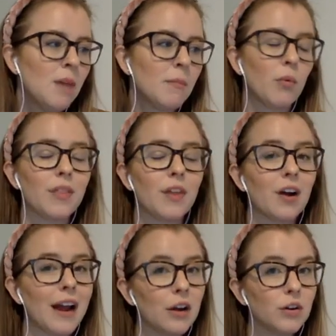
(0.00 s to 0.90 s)
But with our
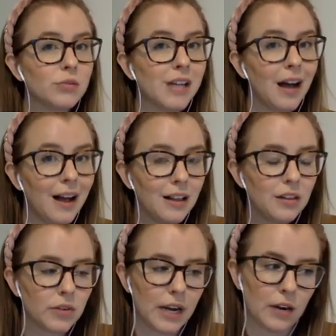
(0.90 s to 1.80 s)

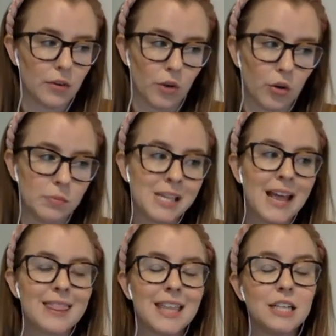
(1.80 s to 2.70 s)
aerotolerant anaerobes,
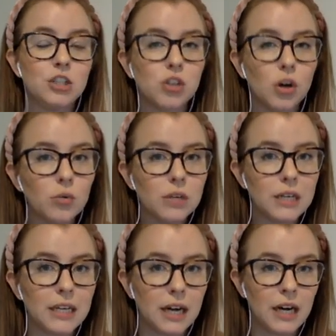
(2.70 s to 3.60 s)
they don't
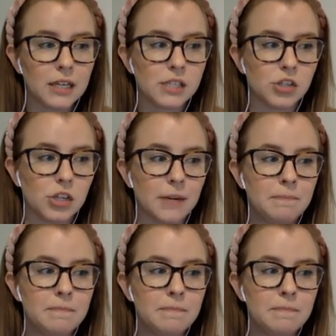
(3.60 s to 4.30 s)
need oxygen,